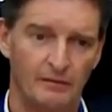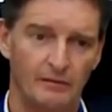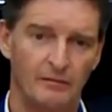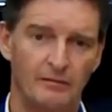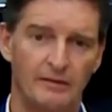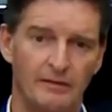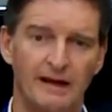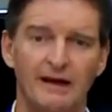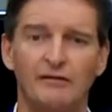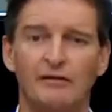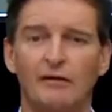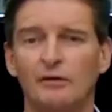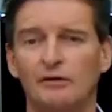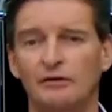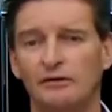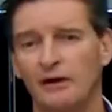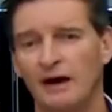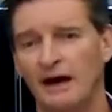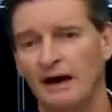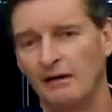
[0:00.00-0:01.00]
We have
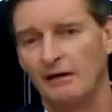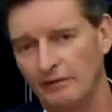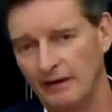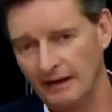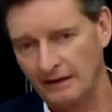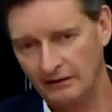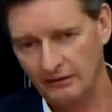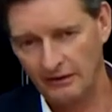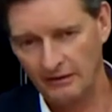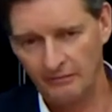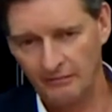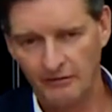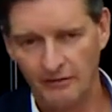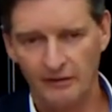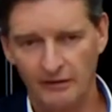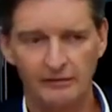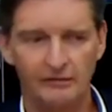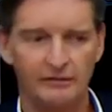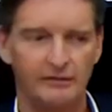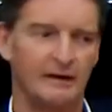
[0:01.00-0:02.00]
also our flagship
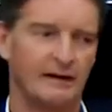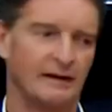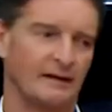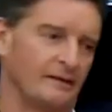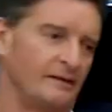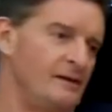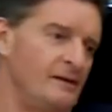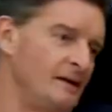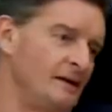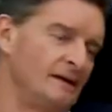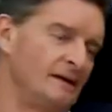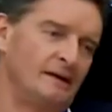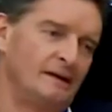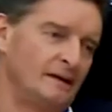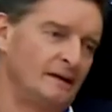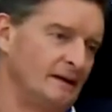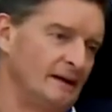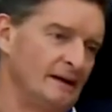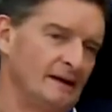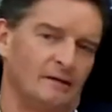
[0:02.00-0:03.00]
funds, like
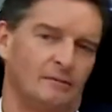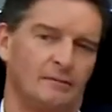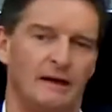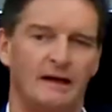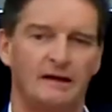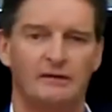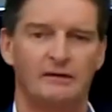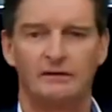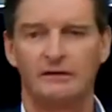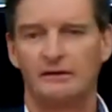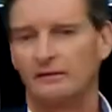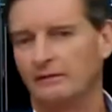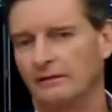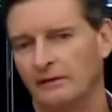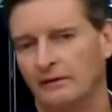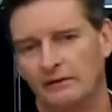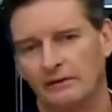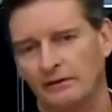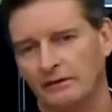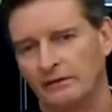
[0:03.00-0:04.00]

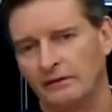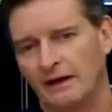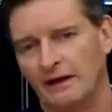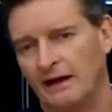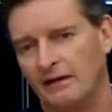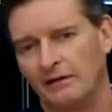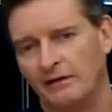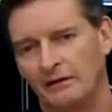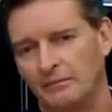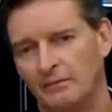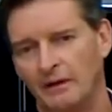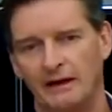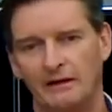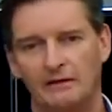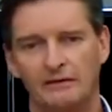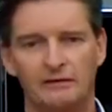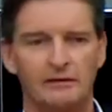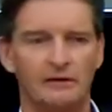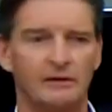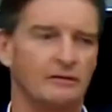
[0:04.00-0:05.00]
Blackstone is now at
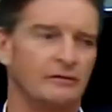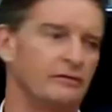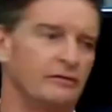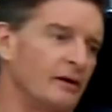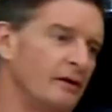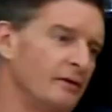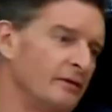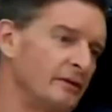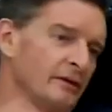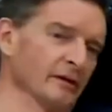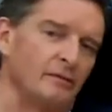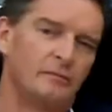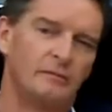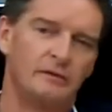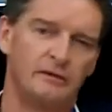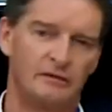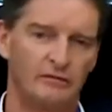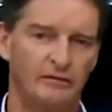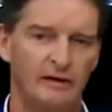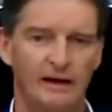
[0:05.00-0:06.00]
Blackstone Fund
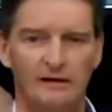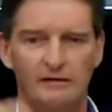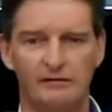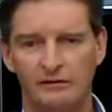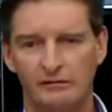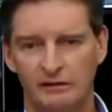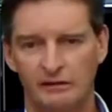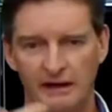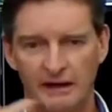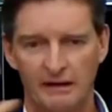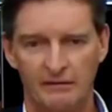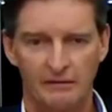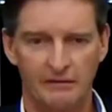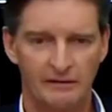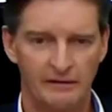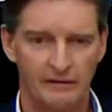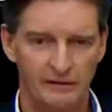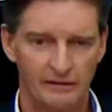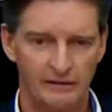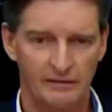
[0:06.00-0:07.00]
number 12 or
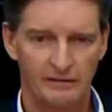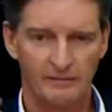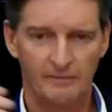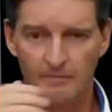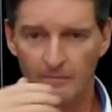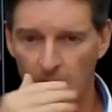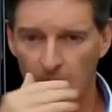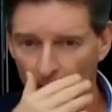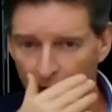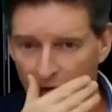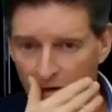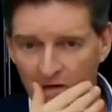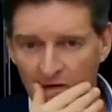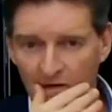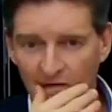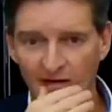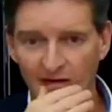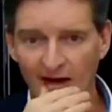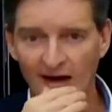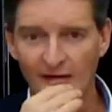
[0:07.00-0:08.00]
whatever.
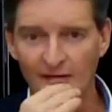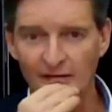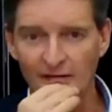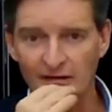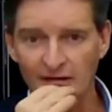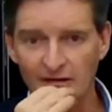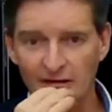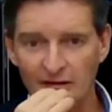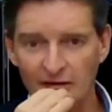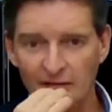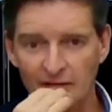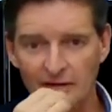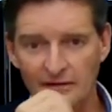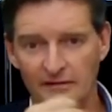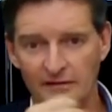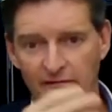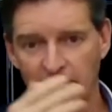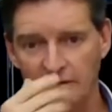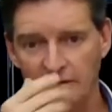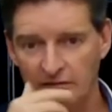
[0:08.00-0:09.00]
The founders are,
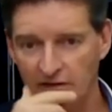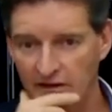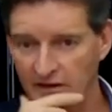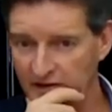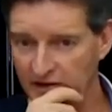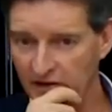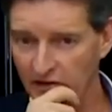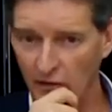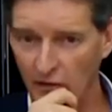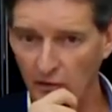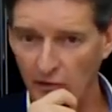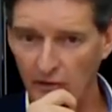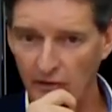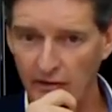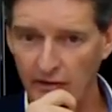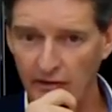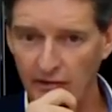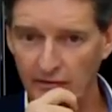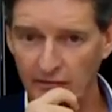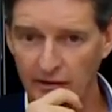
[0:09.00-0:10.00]
15 years
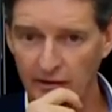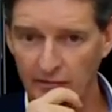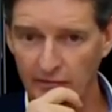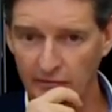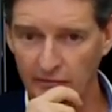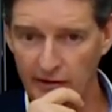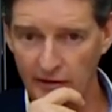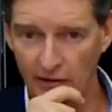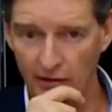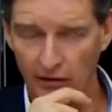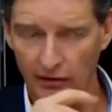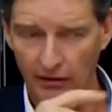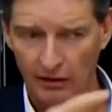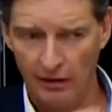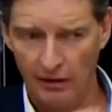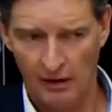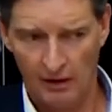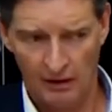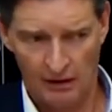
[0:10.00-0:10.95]
older than we are.